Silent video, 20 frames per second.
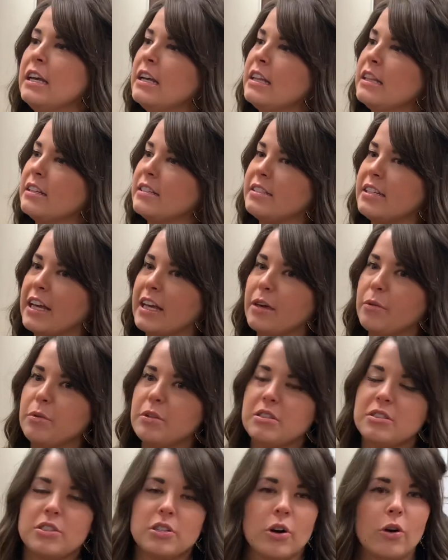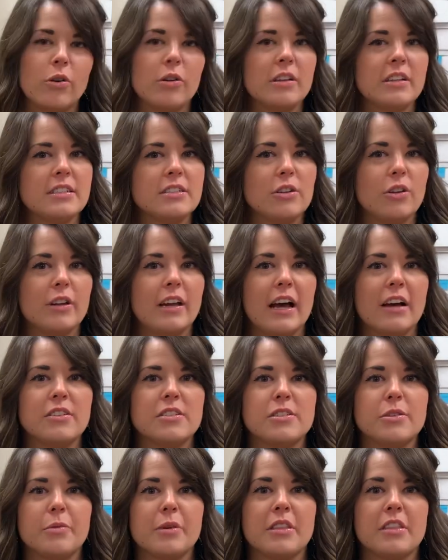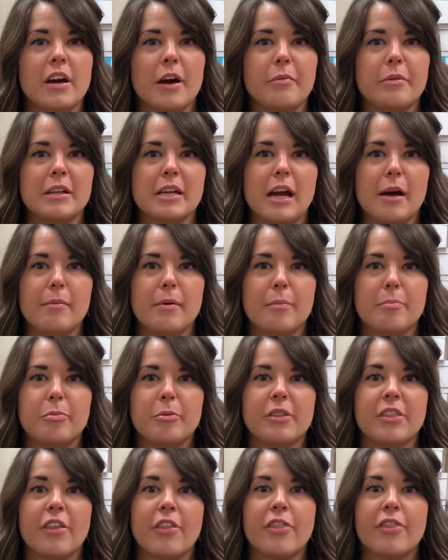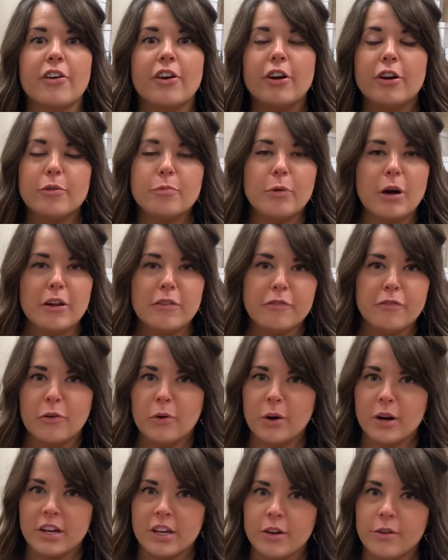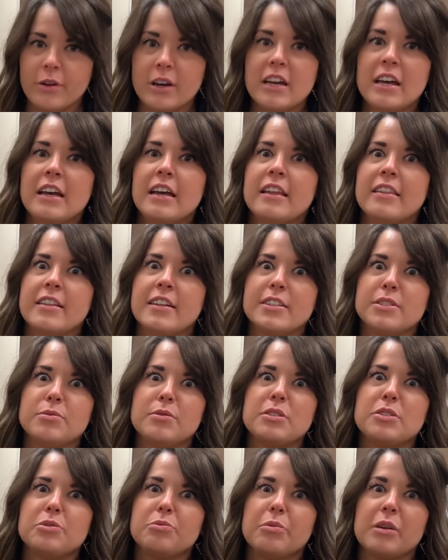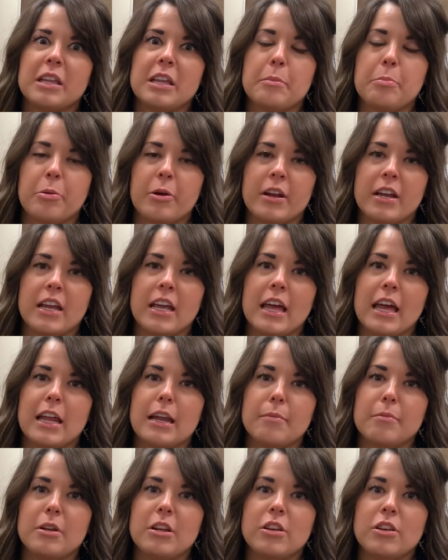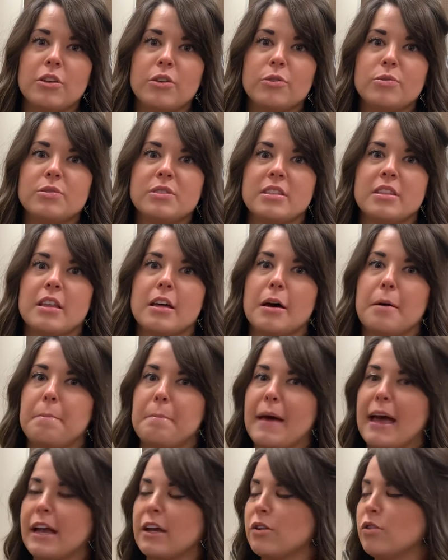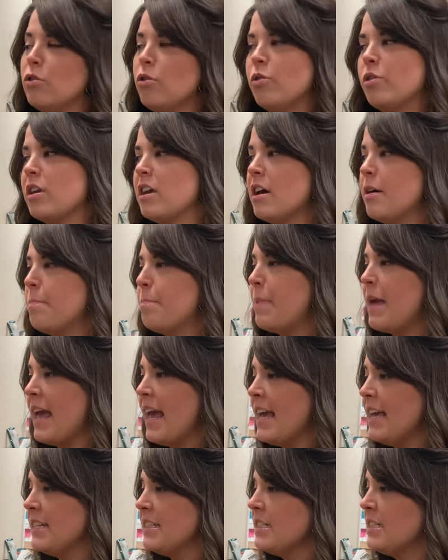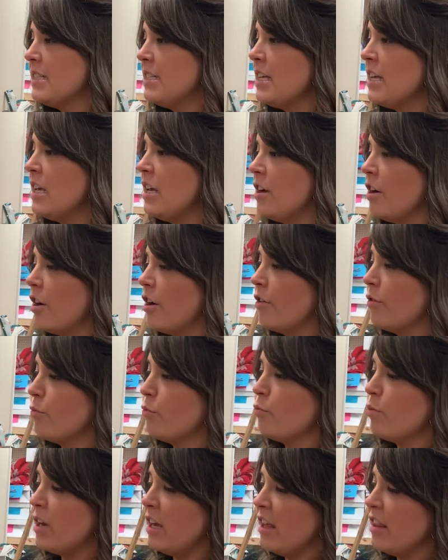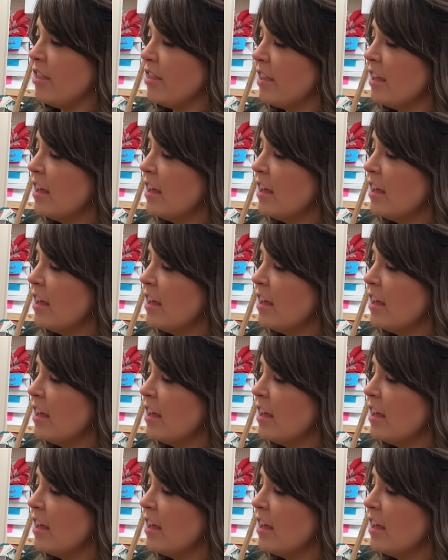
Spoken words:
The second one's totally sold out, so we thought we'd come up with a third one for you. This one's really pretty, and I'm going to use the magnolia base here, wreath.